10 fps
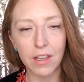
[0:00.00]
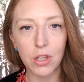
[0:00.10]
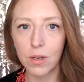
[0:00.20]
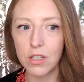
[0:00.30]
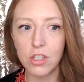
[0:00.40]
that
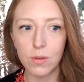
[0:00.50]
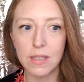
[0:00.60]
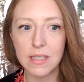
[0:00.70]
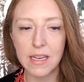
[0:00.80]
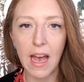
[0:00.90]
you can do
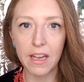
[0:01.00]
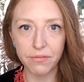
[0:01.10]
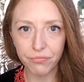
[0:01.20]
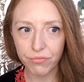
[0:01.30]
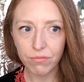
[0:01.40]
instead
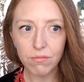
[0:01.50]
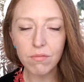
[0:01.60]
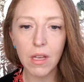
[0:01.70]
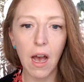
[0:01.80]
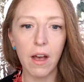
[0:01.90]

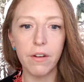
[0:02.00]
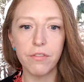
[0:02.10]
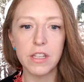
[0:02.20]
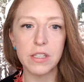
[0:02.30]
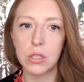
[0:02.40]

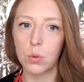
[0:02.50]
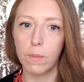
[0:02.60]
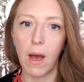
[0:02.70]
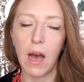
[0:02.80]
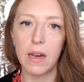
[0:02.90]
of these
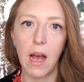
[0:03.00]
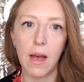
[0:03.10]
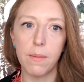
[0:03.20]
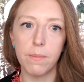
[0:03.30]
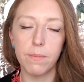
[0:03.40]
store-bought
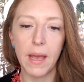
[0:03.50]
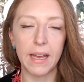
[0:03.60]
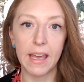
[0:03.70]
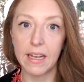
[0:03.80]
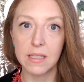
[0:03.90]
um,
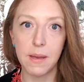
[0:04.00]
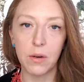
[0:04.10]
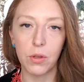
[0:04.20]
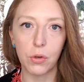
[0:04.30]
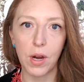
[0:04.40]
pancakes
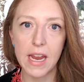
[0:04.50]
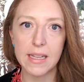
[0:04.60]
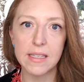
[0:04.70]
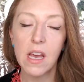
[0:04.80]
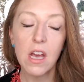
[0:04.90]
made with
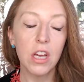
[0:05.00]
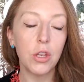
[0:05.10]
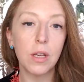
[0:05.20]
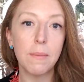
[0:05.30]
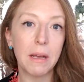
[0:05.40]
grains. You can